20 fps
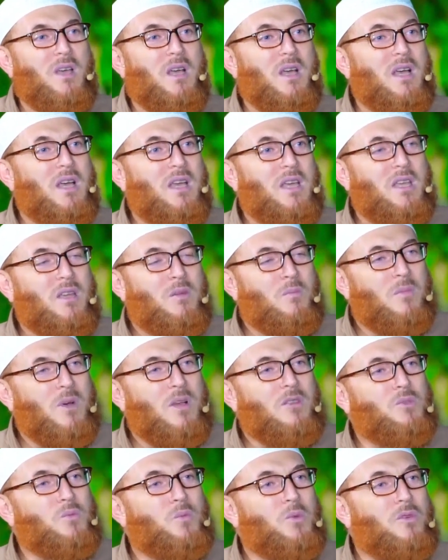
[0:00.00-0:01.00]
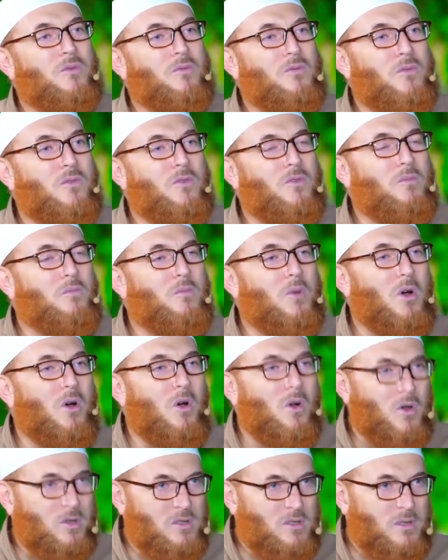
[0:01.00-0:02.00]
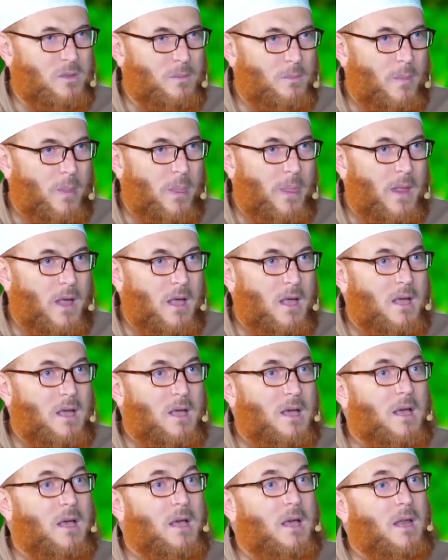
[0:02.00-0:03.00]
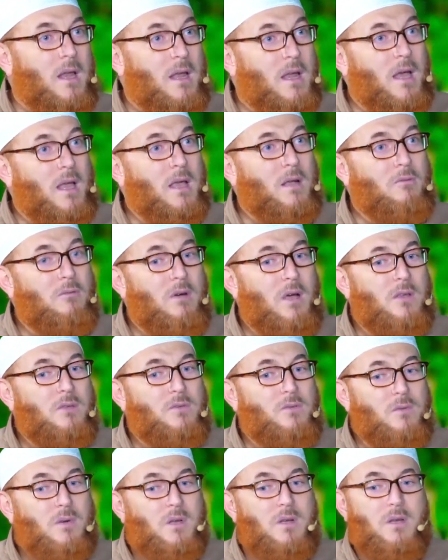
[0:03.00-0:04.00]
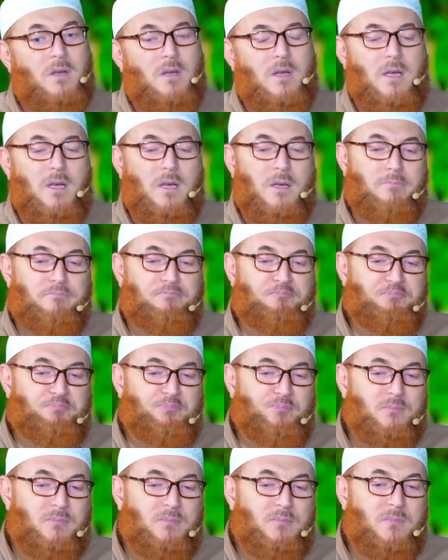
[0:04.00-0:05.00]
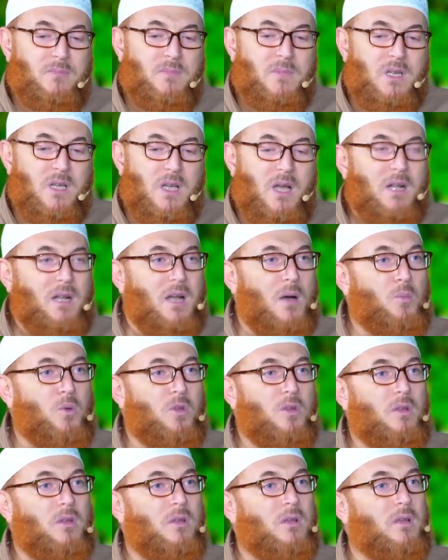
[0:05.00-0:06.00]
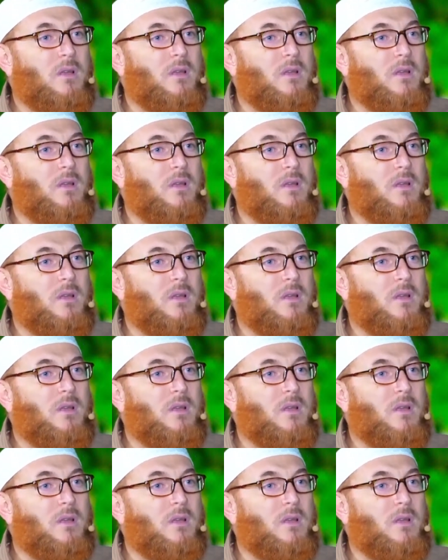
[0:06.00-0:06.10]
Mm. You must perform ghusl. Mm. Likewise, when um, Sheikh, a this couple.